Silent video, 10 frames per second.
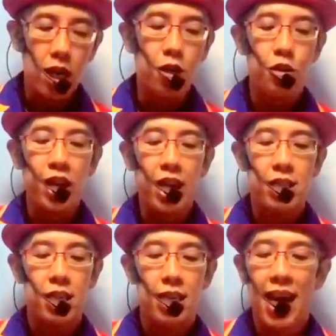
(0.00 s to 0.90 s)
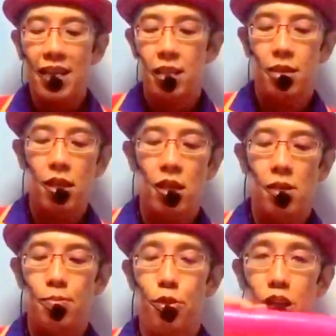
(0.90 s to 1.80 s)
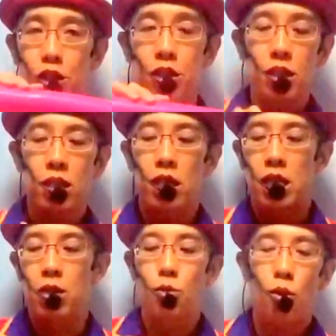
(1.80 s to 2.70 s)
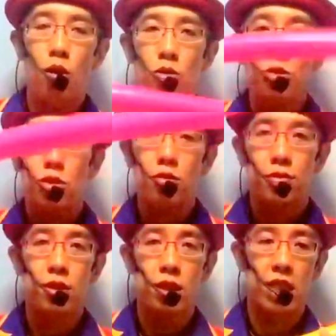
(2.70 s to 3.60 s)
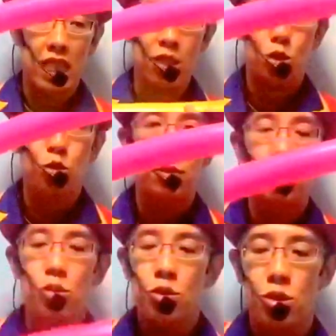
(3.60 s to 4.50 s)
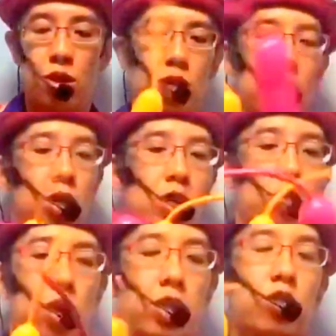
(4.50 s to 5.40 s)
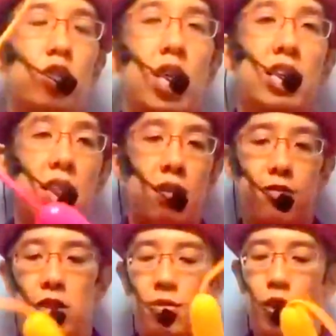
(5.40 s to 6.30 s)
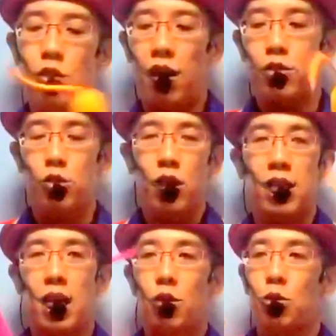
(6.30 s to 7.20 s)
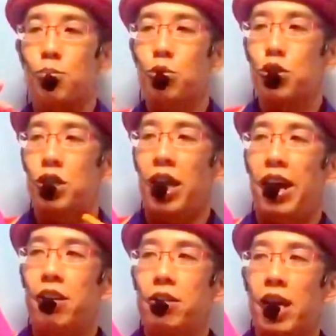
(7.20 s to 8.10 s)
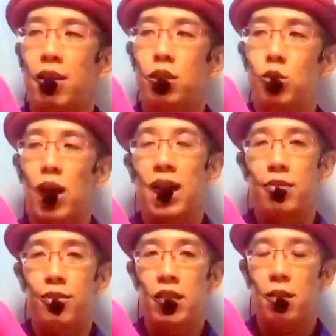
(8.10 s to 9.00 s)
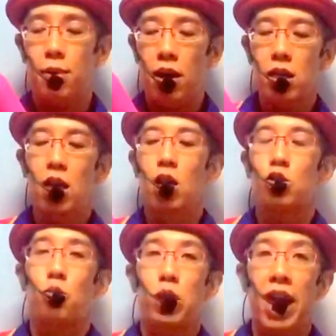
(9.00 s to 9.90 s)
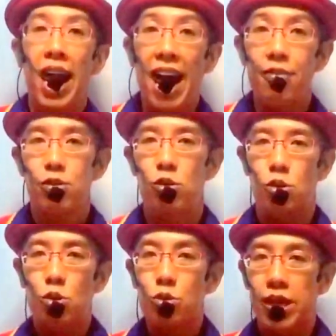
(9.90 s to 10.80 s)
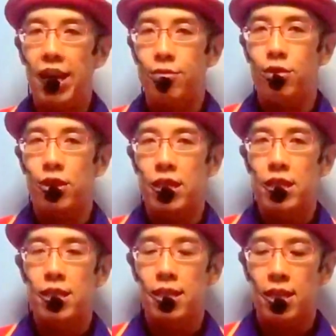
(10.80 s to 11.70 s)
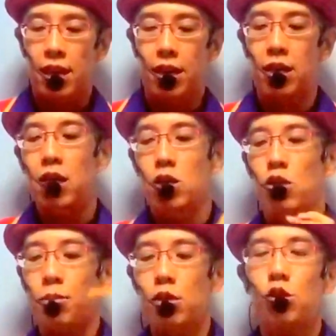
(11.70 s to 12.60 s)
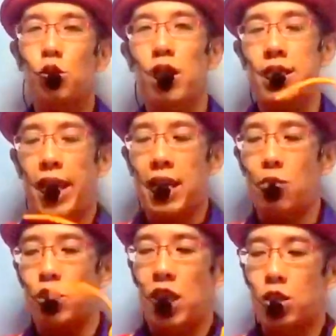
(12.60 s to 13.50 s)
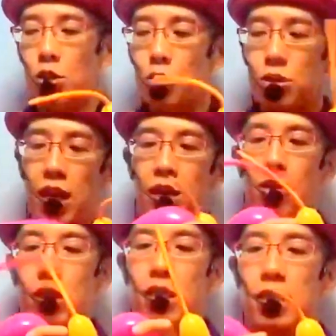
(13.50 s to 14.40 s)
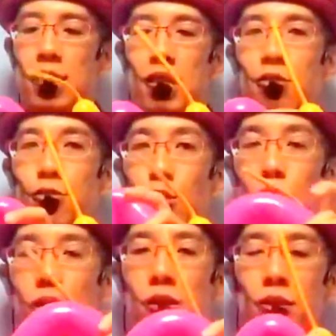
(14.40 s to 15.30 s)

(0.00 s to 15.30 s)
create less pressure in the walls of these two balloons. So just like in the first video, I taught you guys how to push the air down into the uninflated part. So we have to do that for this design. So I'm going to show you a technique which I use. I call it the Z fold.